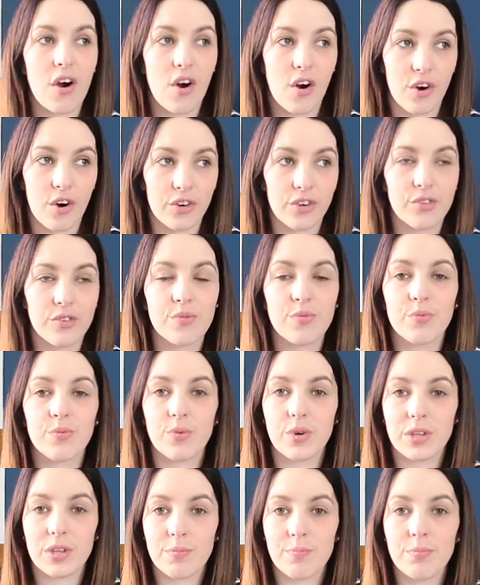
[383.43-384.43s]
on
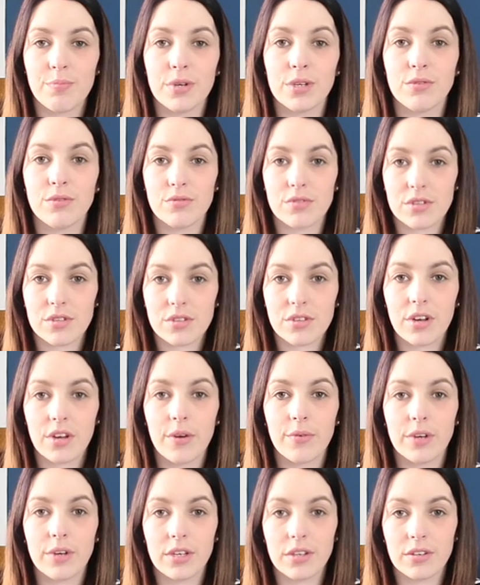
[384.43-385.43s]
with boost
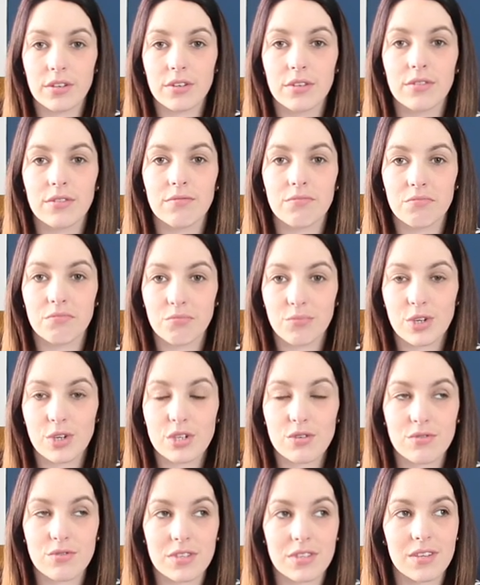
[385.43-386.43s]
going,
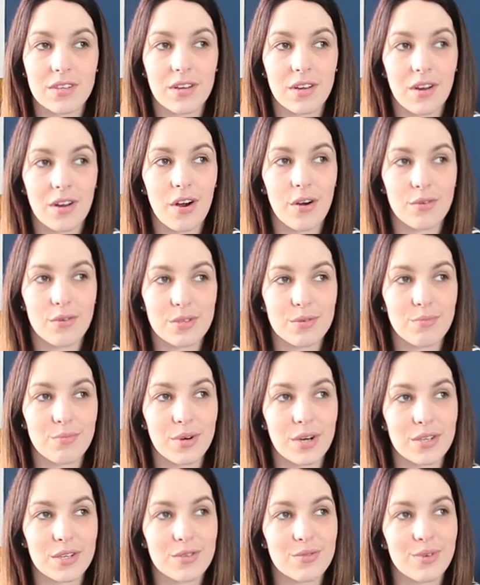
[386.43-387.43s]
which I was
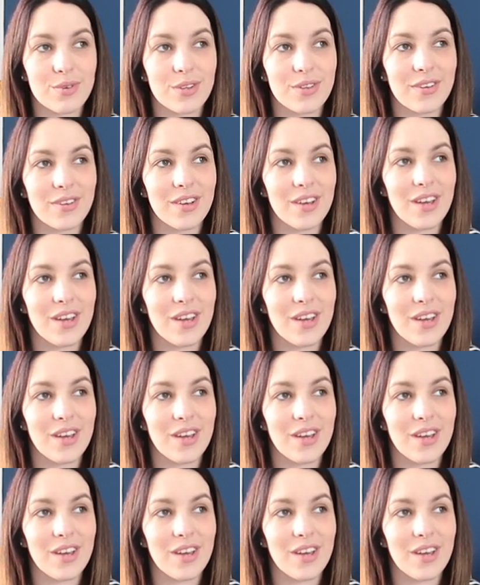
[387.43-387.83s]
impressed with.